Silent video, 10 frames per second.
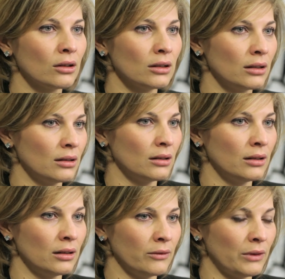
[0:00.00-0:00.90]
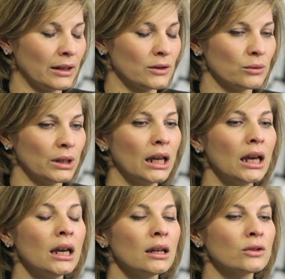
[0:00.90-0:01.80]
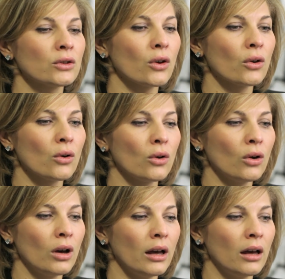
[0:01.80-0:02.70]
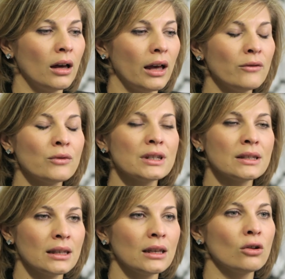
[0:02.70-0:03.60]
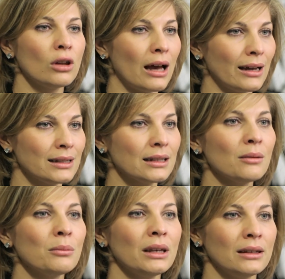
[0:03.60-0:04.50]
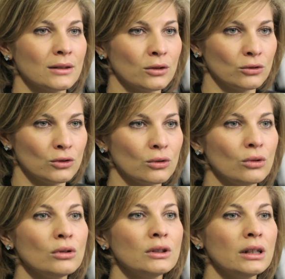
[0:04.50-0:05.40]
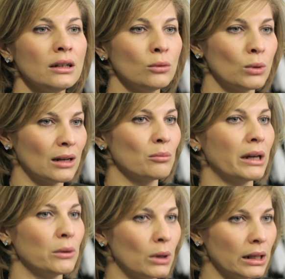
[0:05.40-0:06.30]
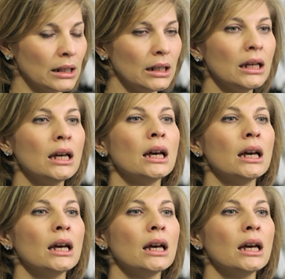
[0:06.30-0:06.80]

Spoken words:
the factory. So every single item is controlled one by one